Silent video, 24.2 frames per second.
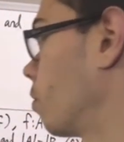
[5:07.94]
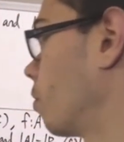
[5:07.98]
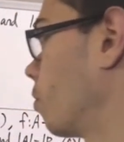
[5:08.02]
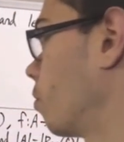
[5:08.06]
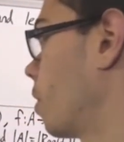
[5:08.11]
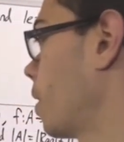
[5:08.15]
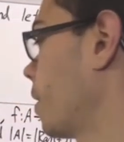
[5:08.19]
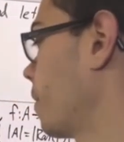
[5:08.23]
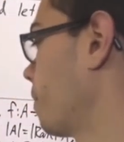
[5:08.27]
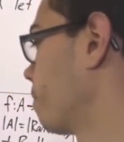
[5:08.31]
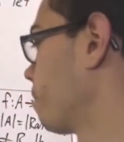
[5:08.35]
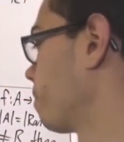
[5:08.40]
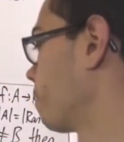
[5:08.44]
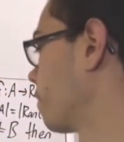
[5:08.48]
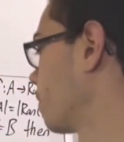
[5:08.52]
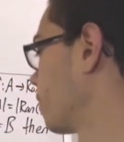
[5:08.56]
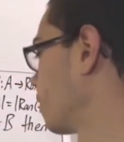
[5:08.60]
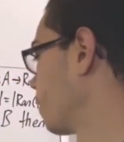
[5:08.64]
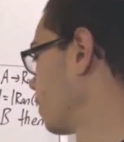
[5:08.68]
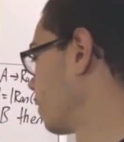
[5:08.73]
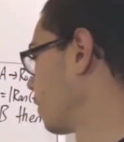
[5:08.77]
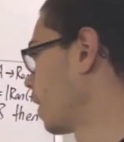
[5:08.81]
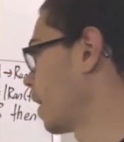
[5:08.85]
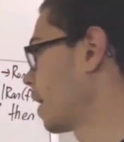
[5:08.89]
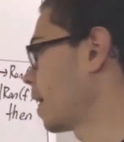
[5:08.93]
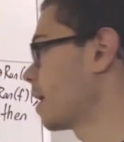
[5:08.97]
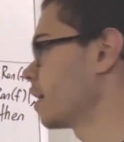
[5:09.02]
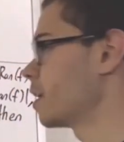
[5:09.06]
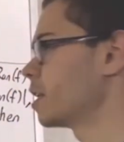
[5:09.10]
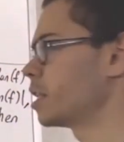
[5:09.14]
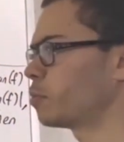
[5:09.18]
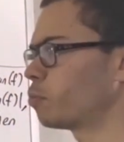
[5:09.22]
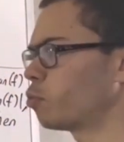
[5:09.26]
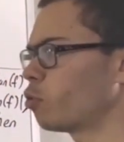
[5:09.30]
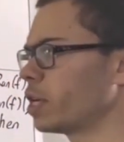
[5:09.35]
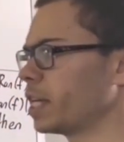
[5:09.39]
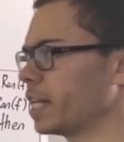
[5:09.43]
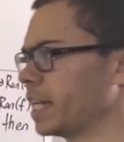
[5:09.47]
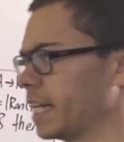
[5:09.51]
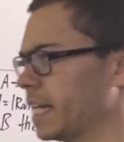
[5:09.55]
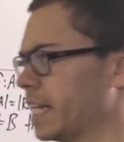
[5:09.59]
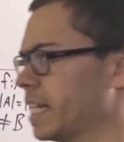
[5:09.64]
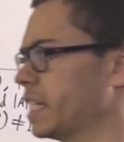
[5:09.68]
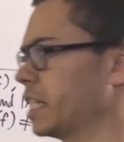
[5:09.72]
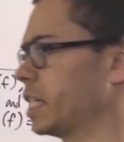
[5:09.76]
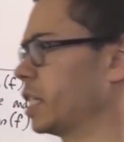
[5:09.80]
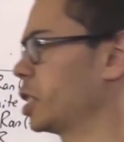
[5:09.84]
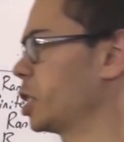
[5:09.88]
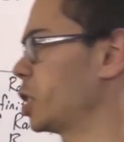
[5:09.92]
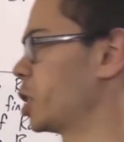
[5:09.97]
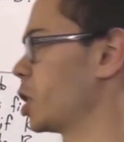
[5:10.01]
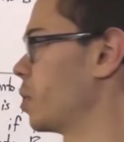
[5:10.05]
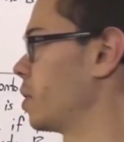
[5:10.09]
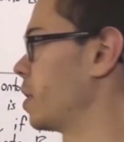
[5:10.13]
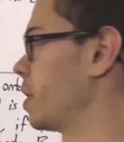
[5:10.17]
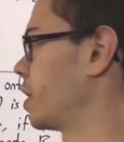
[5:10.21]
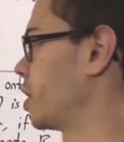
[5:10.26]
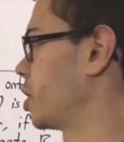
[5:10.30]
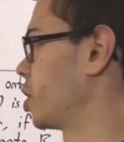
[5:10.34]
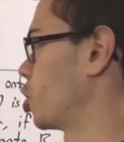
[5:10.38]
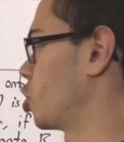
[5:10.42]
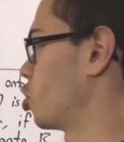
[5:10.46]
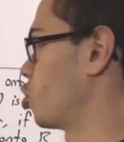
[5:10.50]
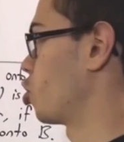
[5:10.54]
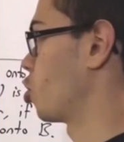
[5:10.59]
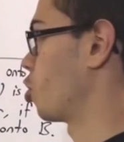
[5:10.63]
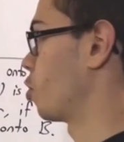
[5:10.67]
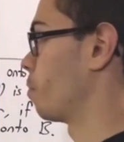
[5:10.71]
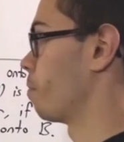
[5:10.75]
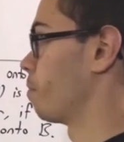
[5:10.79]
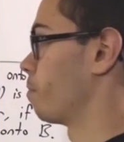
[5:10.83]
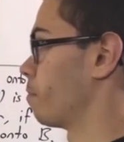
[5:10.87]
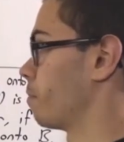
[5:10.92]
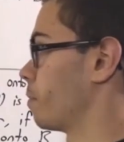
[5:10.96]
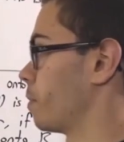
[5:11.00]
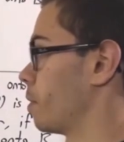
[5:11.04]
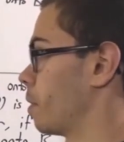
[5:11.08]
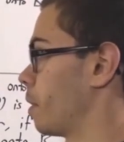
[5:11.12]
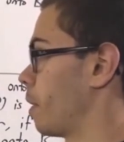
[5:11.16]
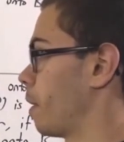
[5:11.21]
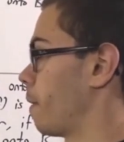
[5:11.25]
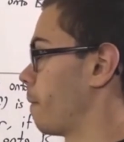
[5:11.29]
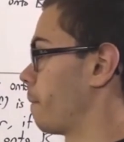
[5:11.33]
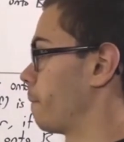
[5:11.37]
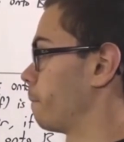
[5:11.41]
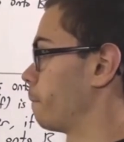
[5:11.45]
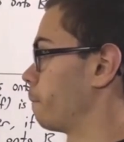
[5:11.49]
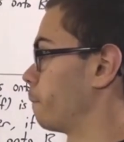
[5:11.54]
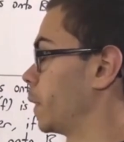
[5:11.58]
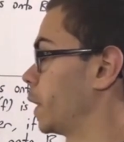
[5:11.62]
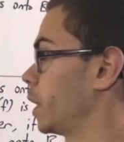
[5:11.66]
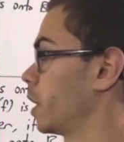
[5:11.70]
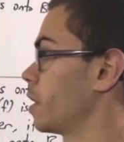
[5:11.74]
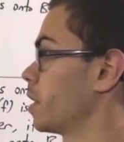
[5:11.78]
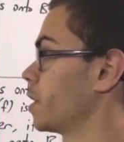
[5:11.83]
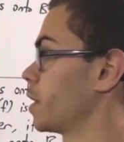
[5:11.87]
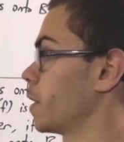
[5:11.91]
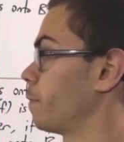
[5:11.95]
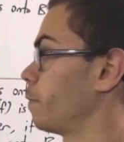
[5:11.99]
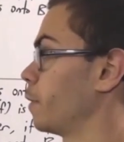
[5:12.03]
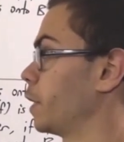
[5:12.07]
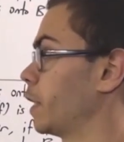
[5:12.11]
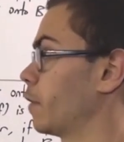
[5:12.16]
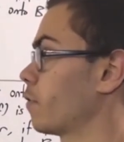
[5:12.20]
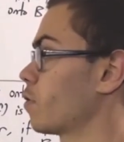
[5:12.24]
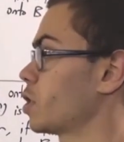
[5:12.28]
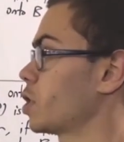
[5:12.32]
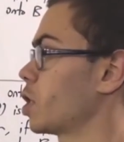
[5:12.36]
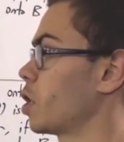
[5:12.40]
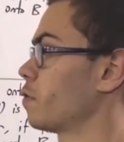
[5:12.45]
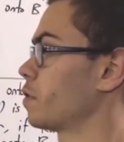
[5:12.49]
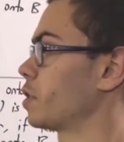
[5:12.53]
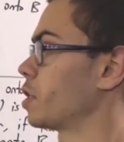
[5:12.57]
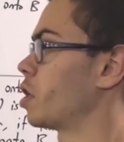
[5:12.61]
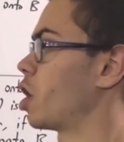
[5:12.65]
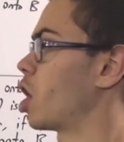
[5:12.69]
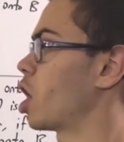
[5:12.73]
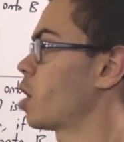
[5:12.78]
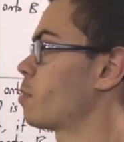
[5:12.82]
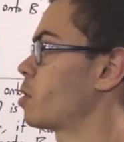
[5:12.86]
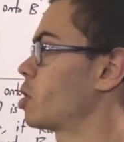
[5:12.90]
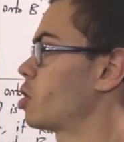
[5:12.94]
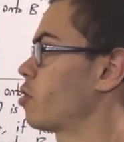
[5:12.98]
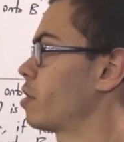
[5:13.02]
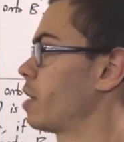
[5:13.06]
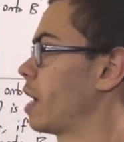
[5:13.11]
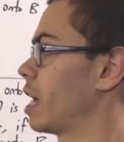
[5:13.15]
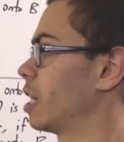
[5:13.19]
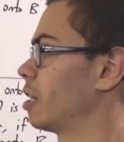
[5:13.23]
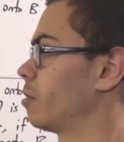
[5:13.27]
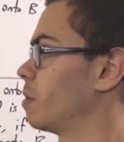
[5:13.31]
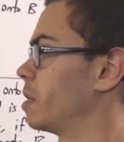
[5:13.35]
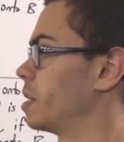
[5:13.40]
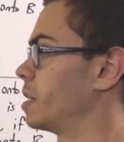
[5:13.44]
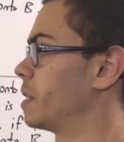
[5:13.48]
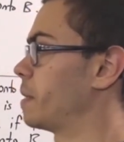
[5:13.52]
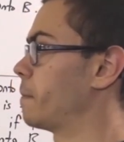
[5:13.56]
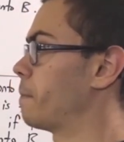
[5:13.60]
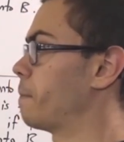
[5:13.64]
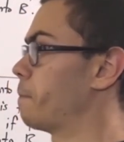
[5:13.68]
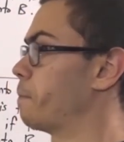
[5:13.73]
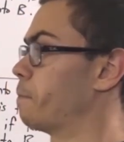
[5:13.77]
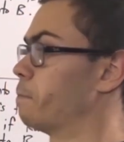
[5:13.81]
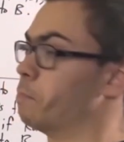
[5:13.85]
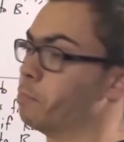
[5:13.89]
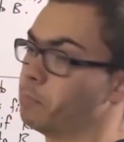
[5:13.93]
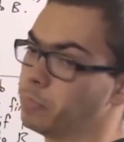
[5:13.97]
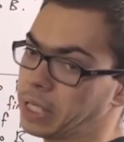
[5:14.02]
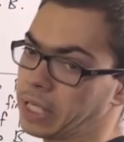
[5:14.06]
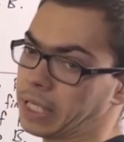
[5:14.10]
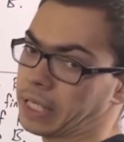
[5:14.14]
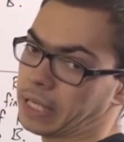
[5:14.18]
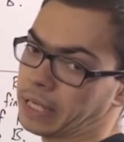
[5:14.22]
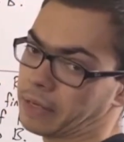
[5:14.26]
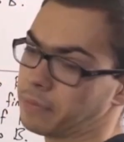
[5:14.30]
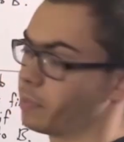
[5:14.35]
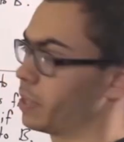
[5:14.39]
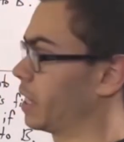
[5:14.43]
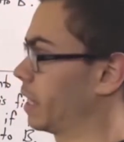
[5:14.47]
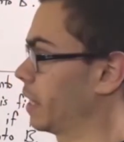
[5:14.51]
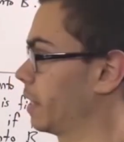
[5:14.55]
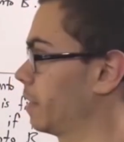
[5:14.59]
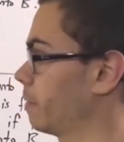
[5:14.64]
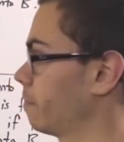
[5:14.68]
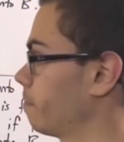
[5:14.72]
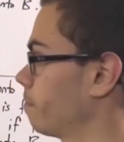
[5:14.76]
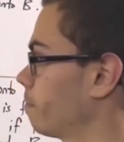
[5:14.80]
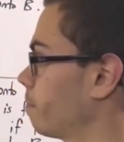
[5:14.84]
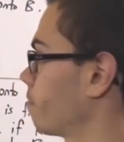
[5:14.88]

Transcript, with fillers: Right? And it's pretty easy to show that this is true. Because if we give ourselves an arbitrary element, B in B,